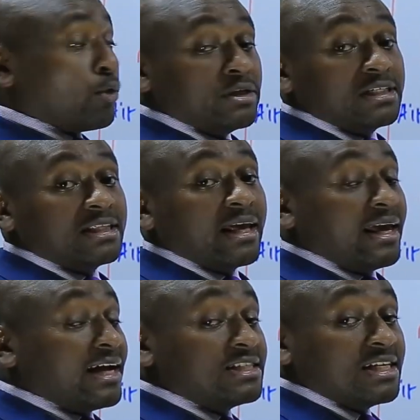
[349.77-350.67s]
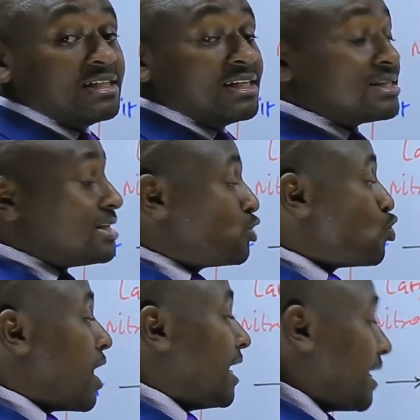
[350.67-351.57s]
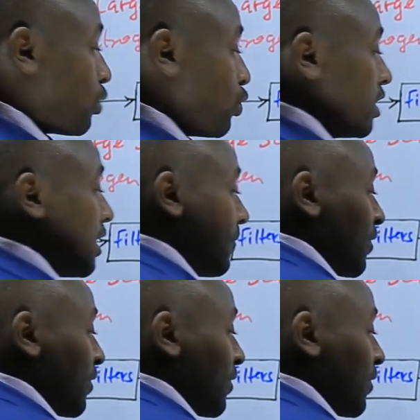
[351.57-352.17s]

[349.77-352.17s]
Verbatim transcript: point the air changes into a liquid